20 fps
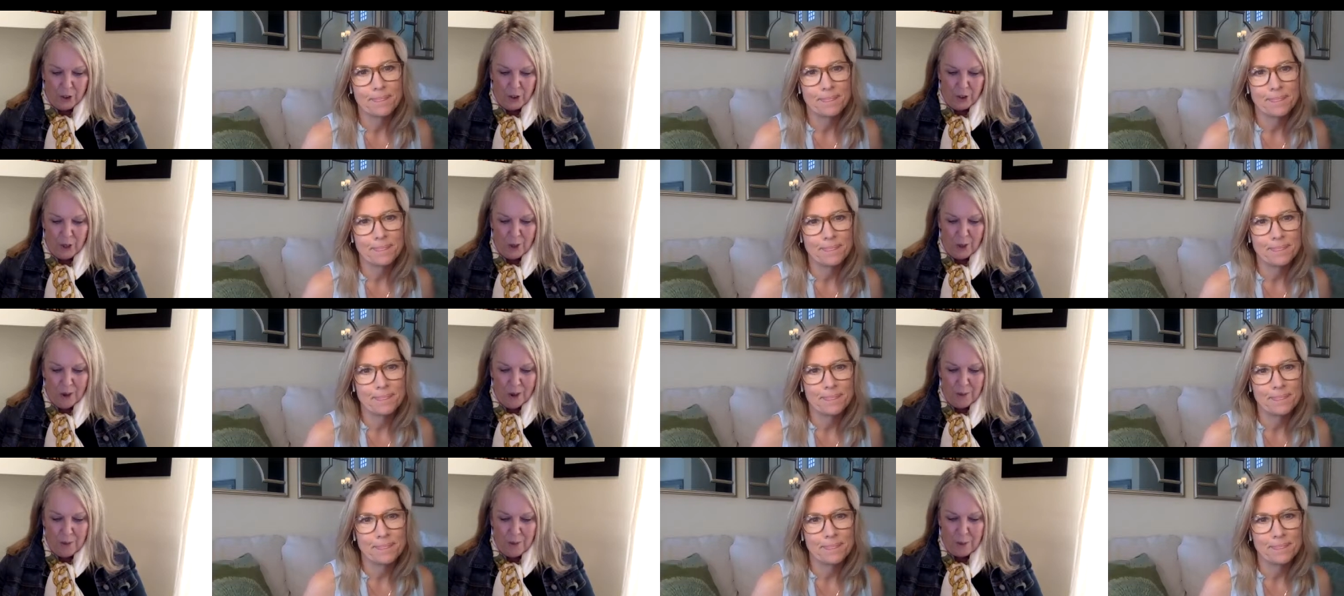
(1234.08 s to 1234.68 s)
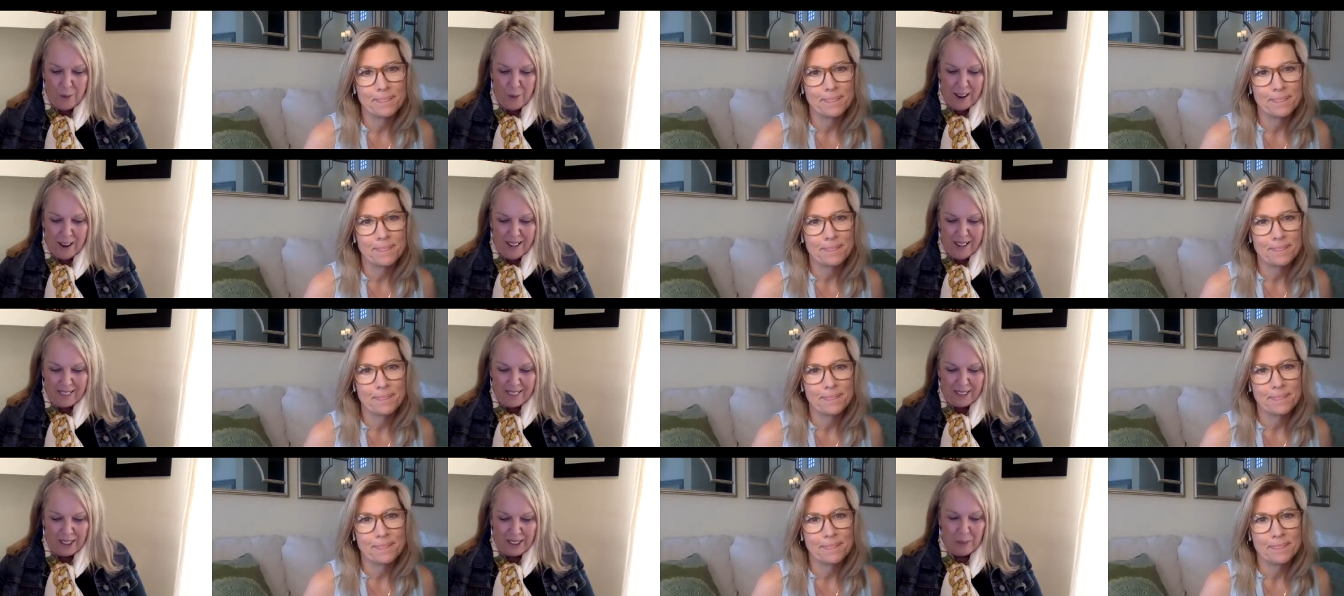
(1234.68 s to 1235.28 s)
Speaker 1: know, I'm
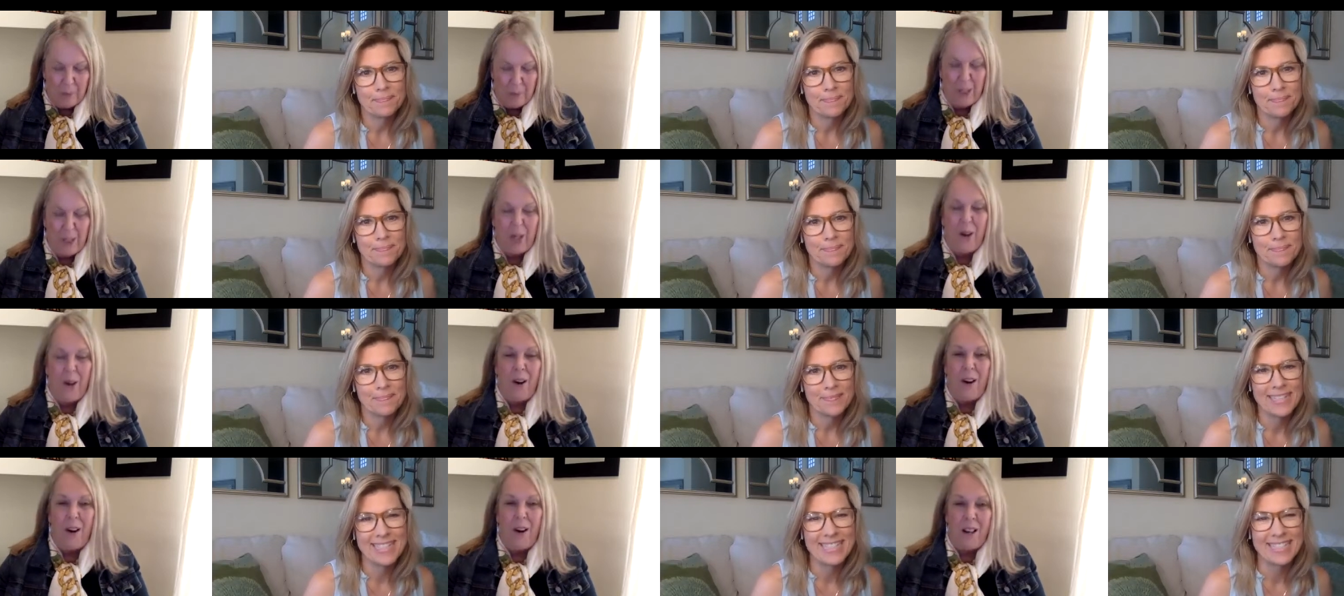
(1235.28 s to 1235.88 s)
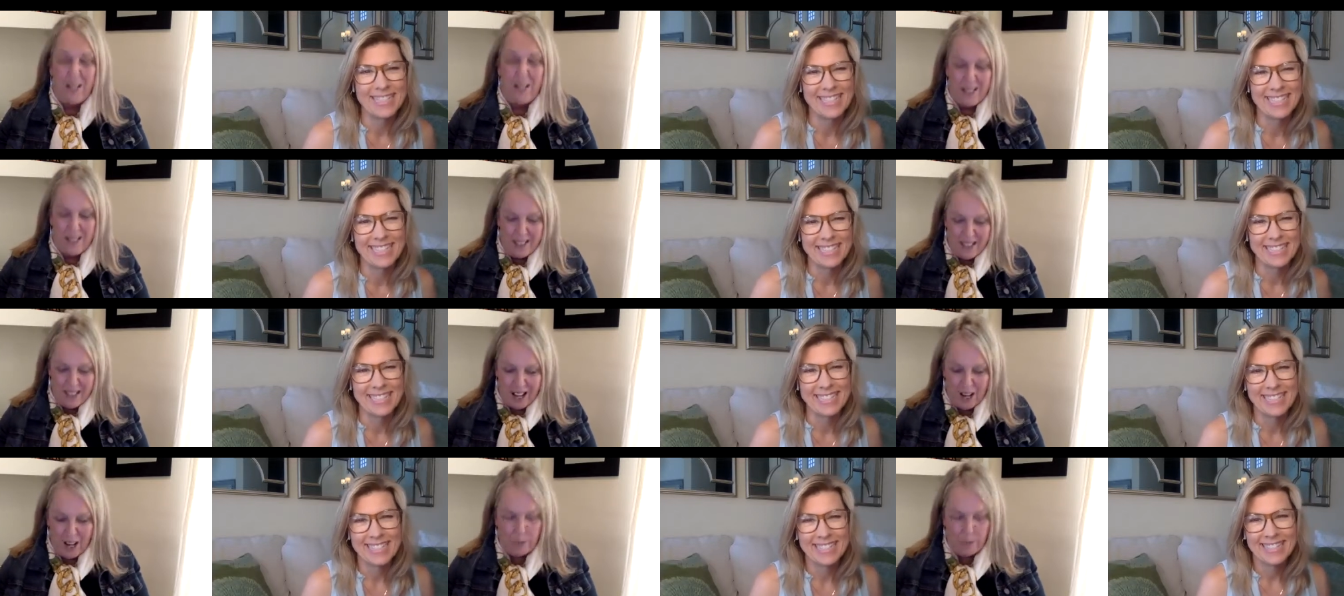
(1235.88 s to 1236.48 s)
smiling because
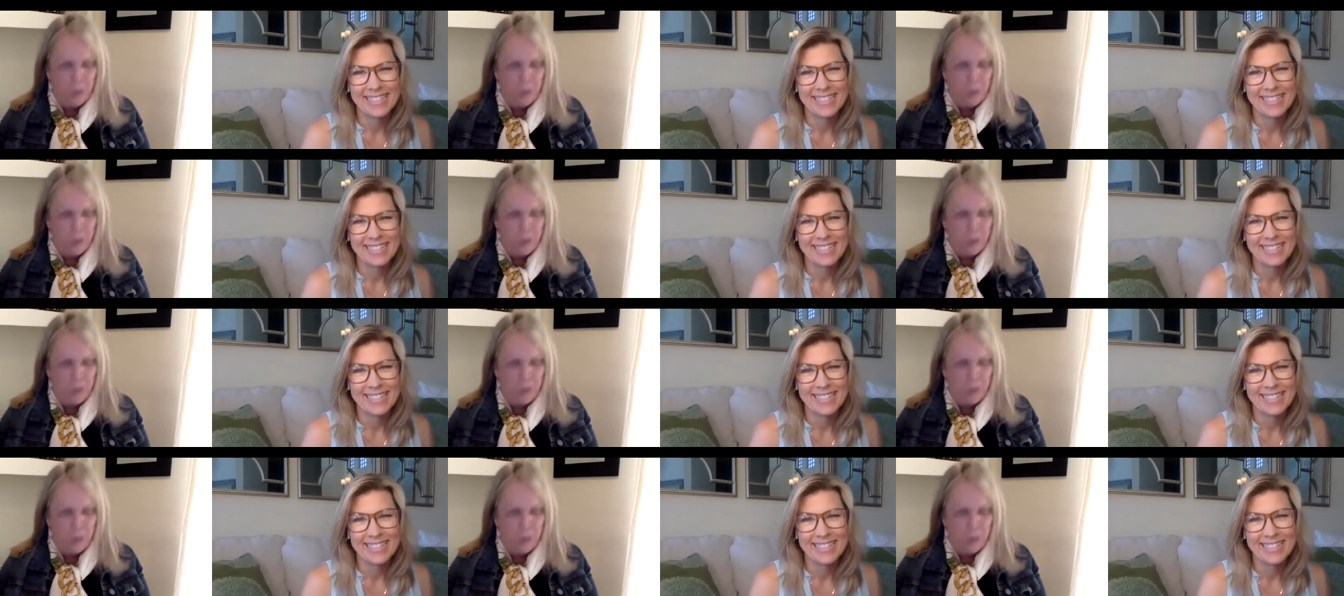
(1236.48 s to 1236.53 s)
I was